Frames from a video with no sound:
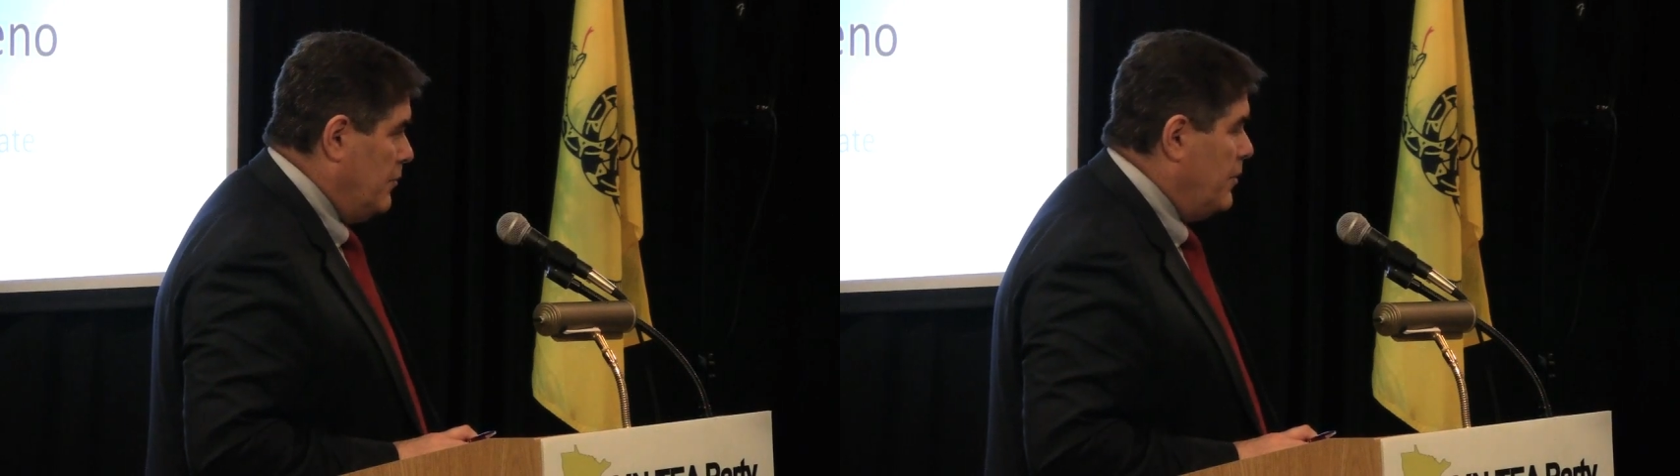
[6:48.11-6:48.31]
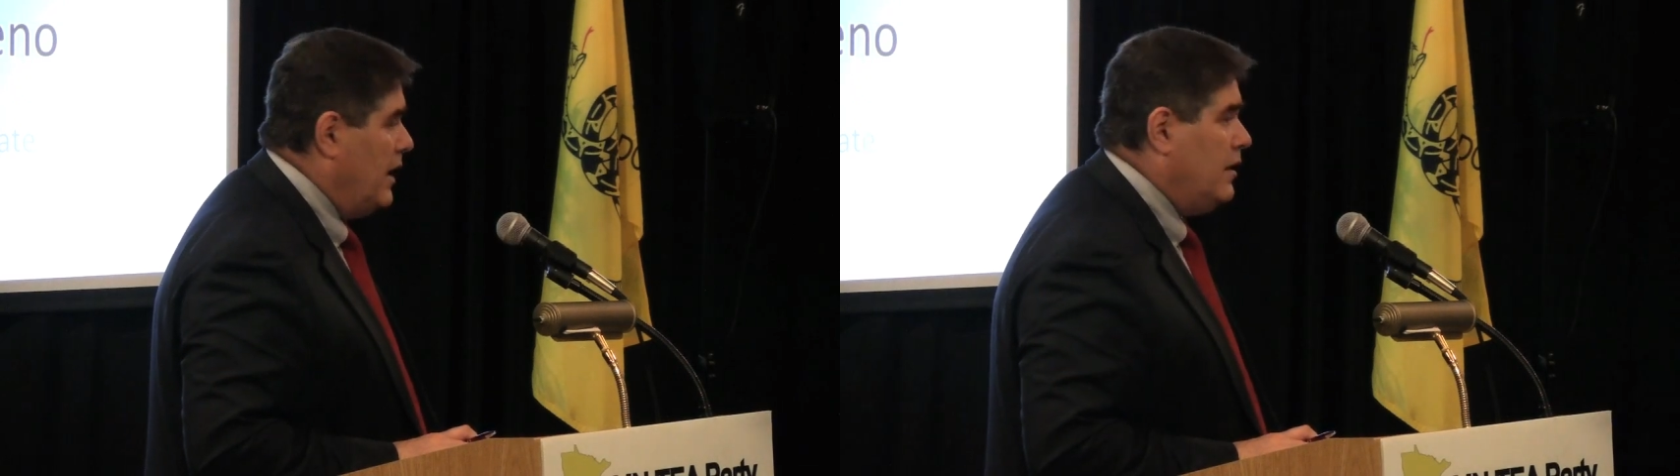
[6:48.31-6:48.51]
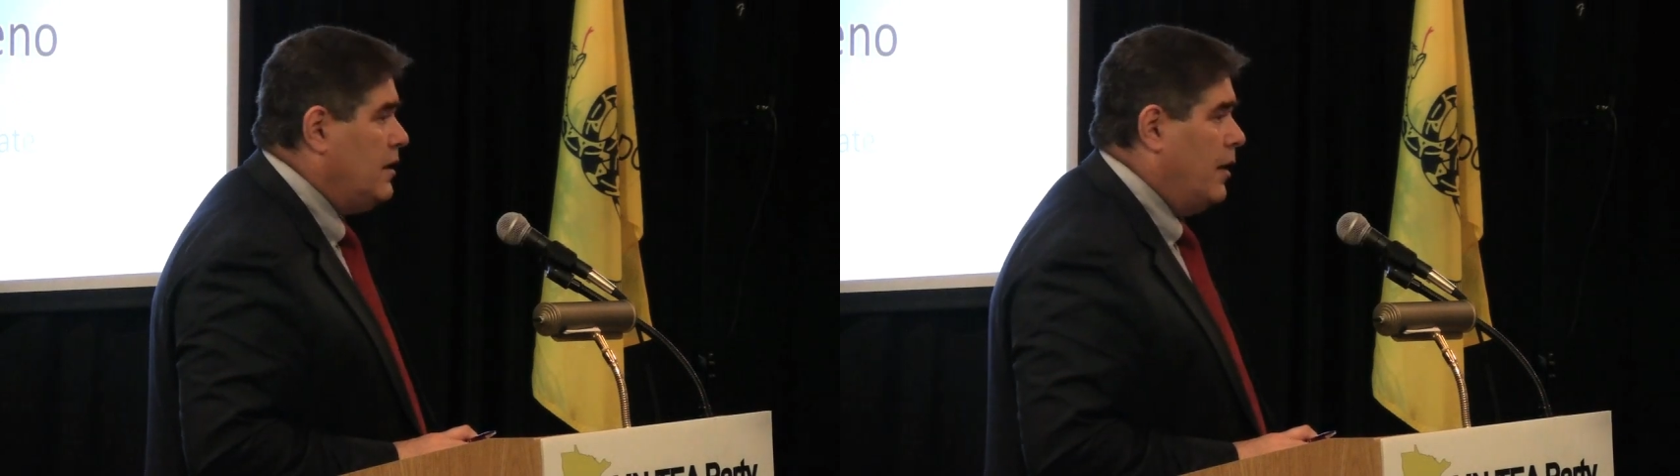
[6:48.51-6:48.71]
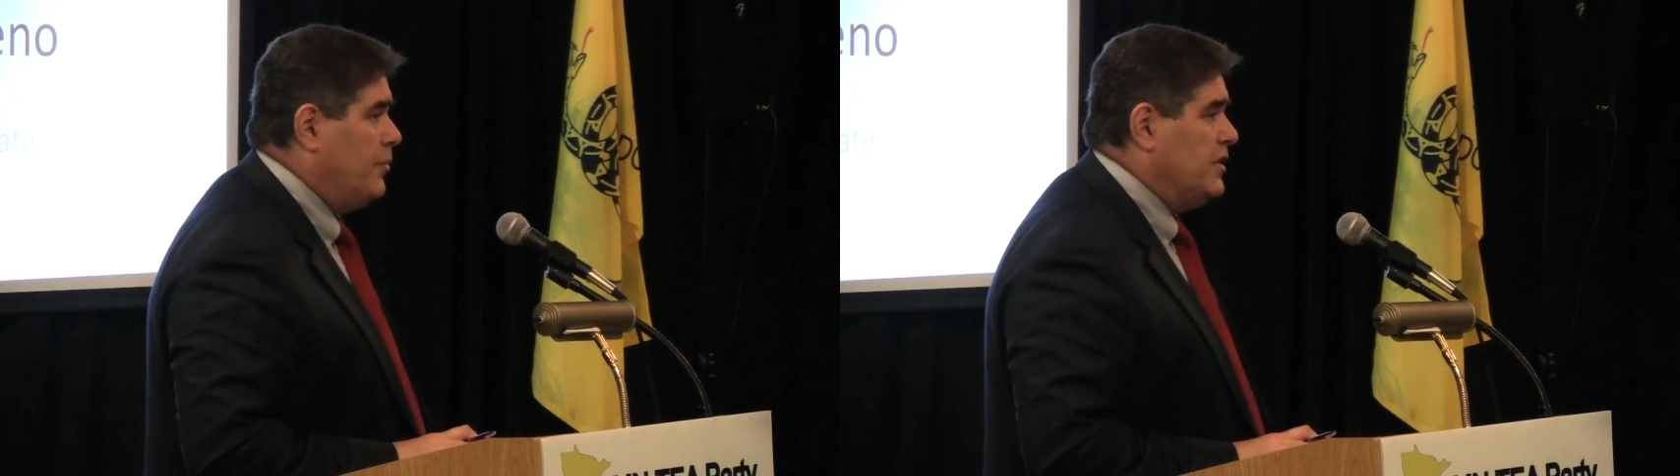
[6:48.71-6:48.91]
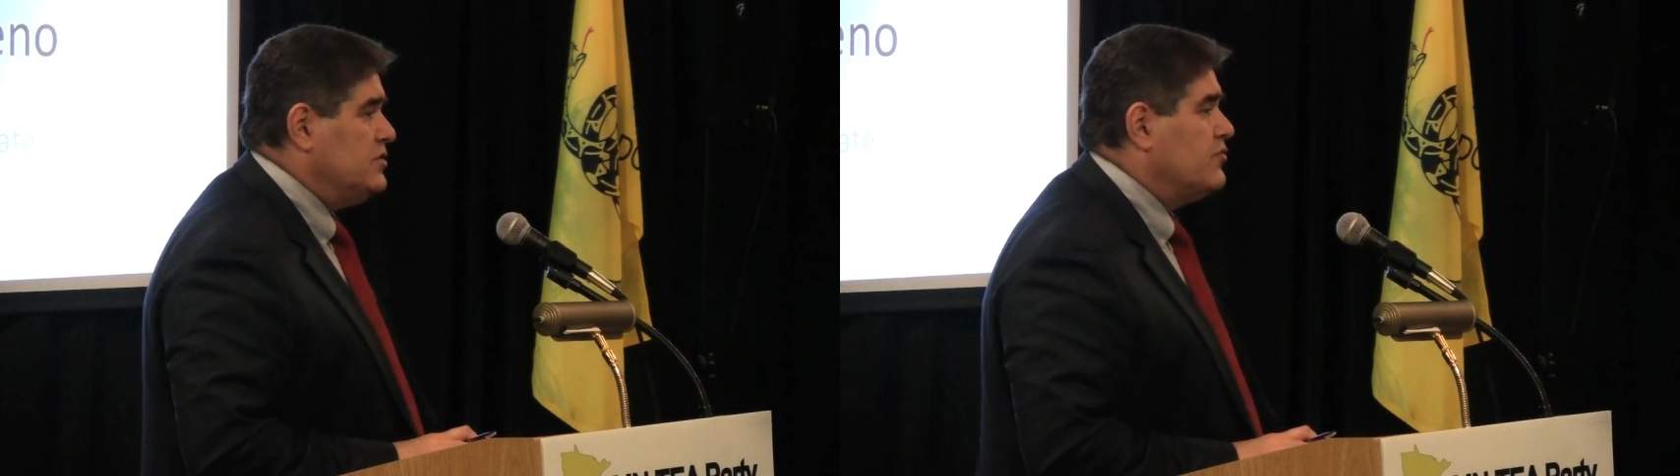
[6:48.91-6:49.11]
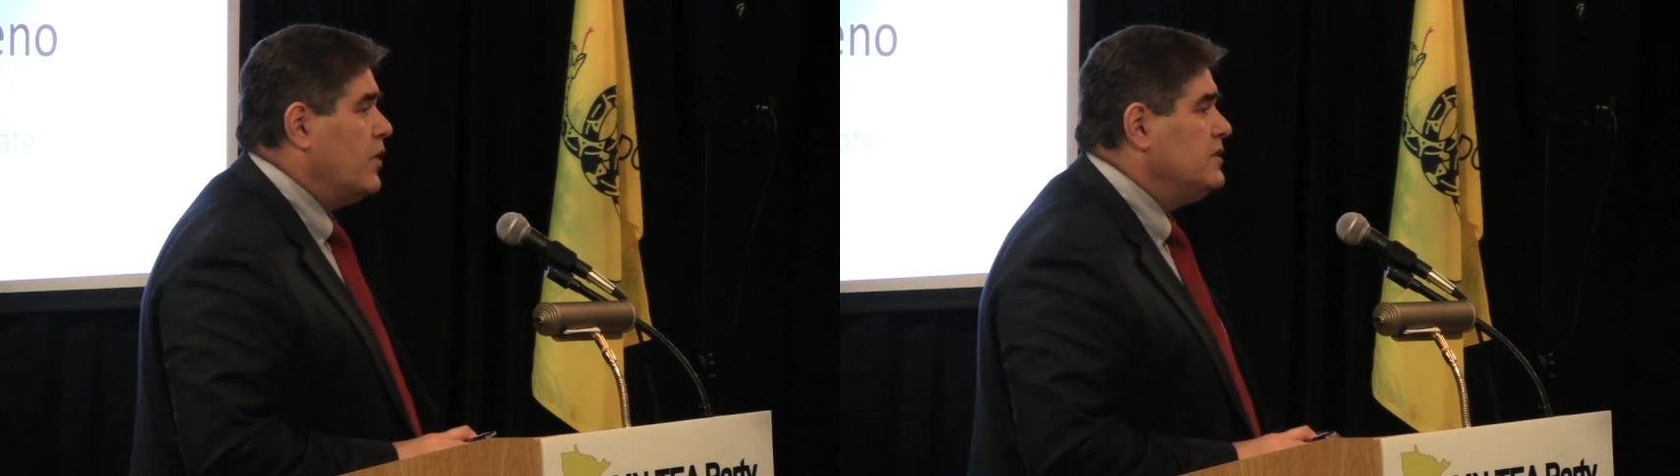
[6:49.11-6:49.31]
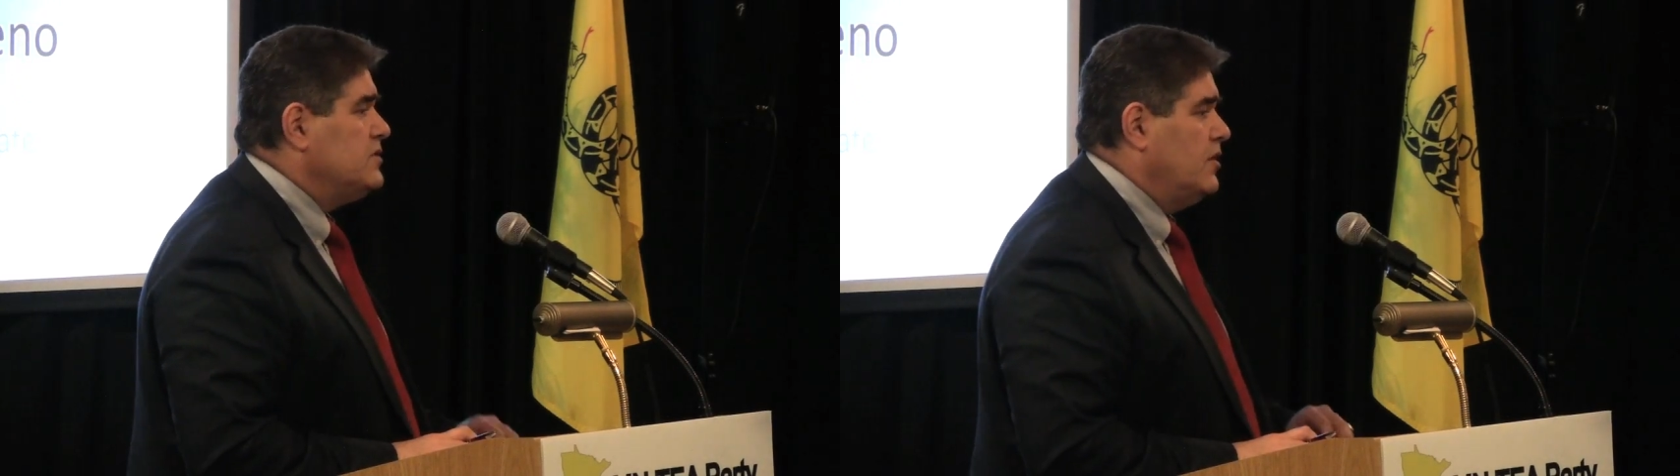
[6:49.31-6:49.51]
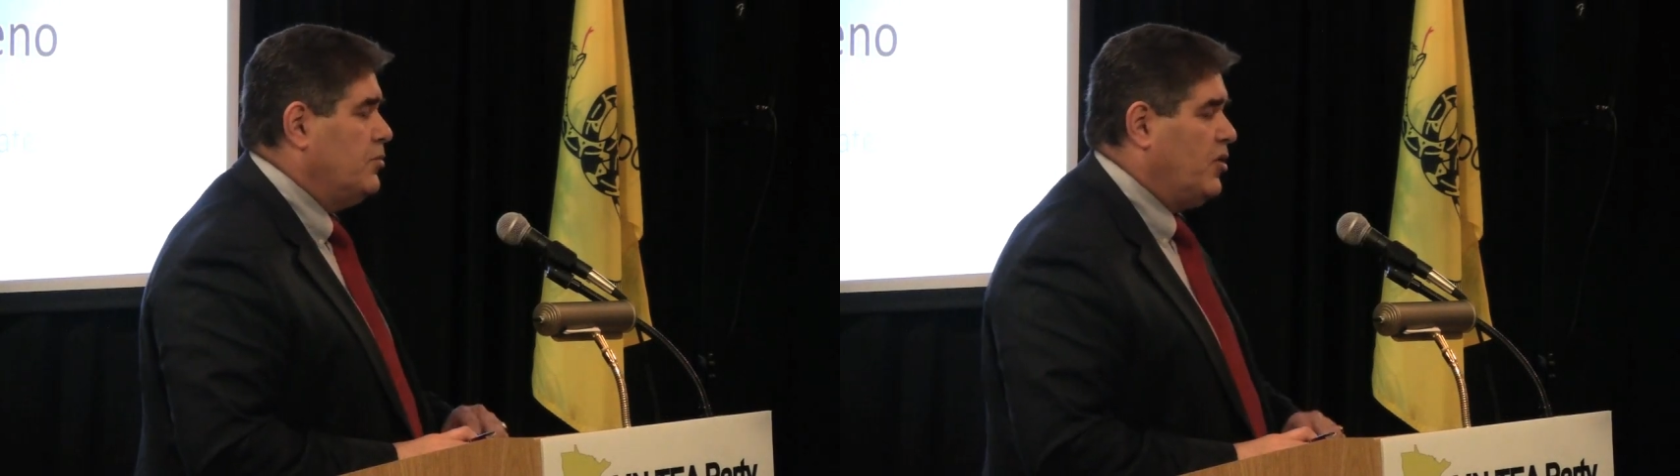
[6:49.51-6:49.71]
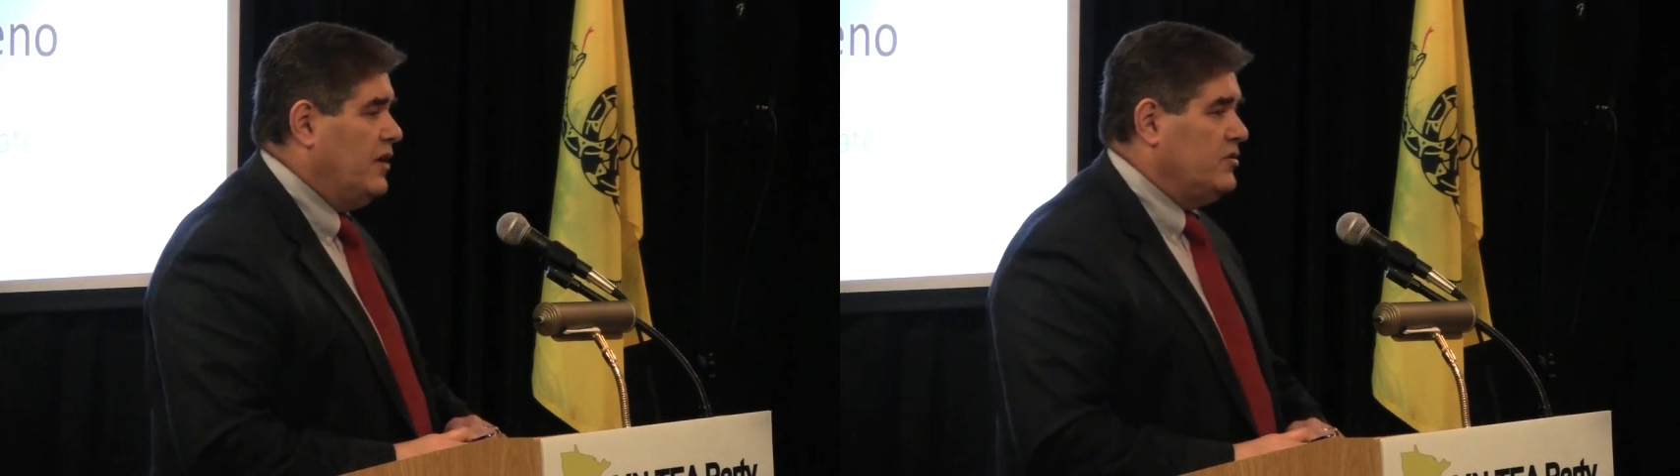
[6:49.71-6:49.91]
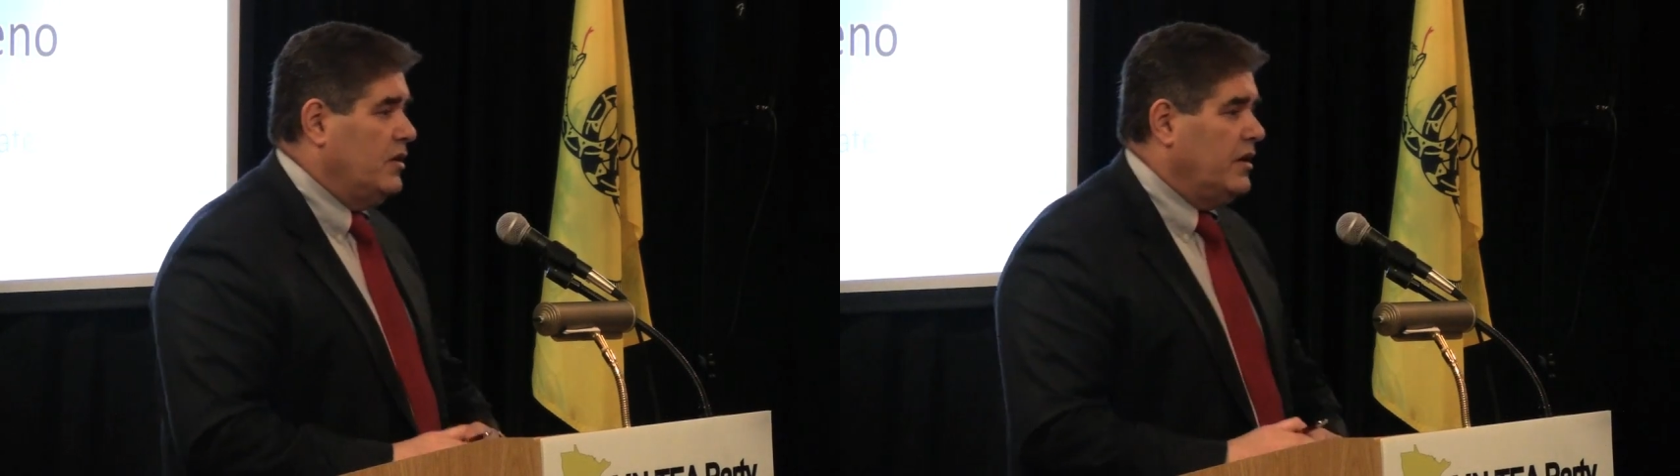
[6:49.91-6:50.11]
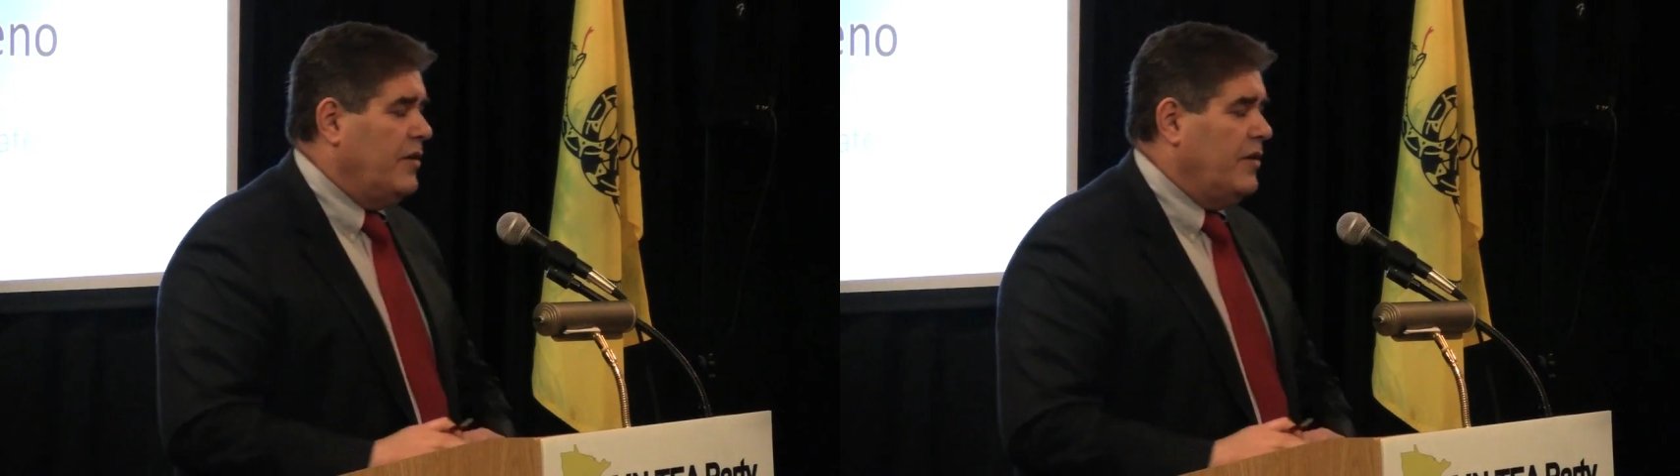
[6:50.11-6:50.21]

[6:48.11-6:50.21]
Many companies, friends of the president,